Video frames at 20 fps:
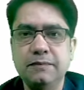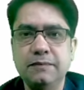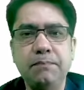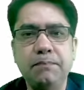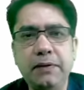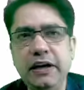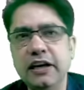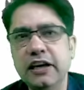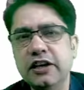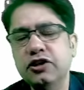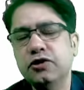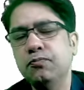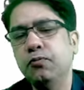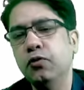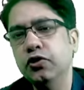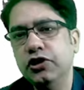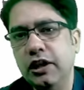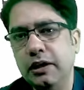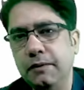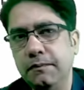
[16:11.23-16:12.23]

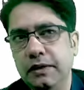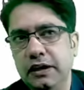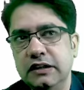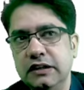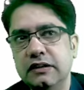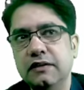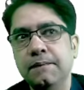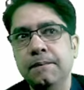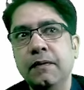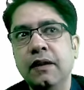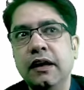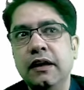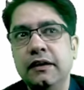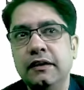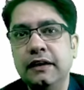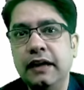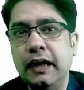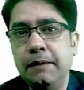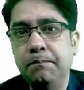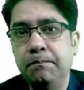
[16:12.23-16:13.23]
Pre-exposure means
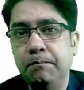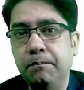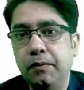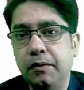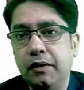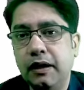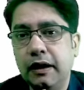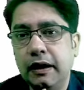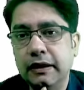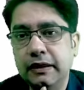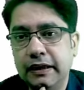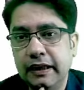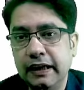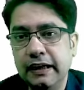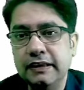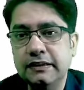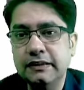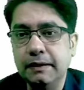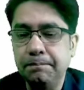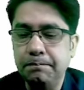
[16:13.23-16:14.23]
that there
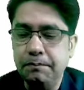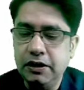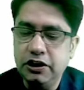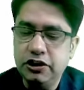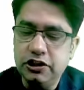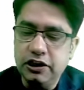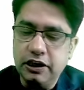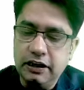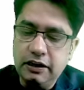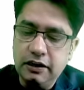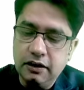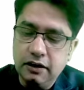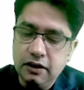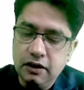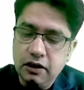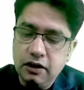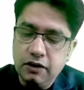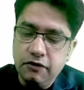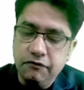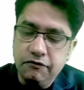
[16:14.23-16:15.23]
is a patient
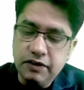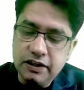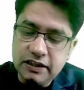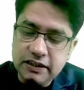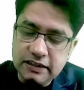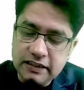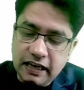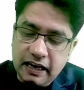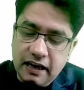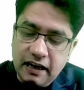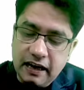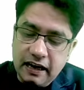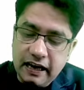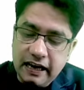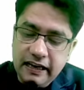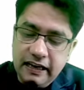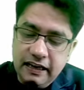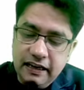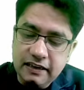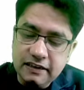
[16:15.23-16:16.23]
which is a
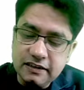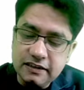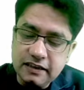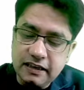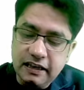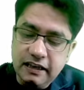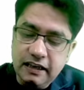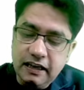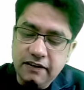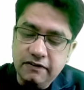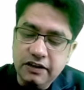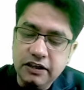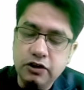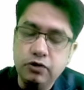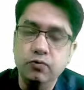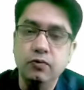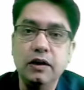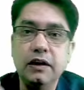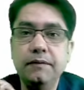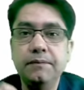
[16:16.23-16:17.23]
high-risk
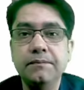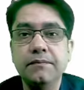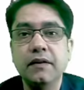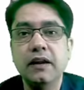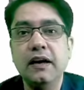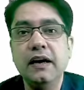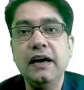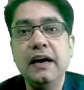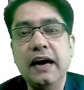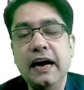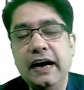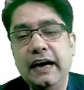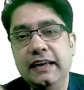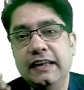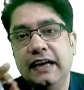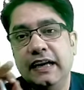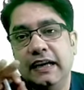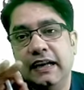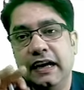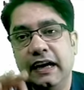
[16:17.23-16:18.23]
individual, and
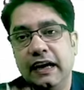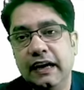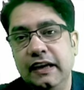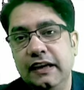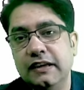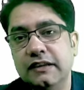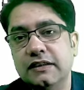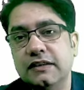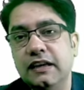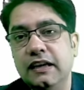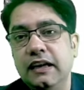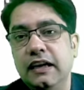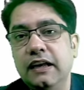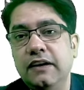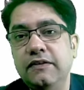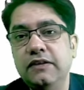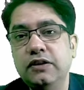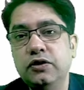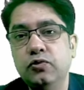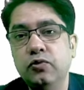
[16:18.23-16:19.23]
that high-risk
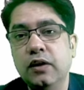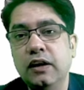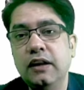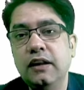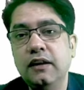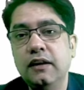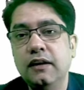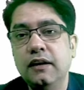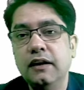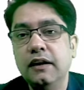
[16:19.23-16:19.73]
individual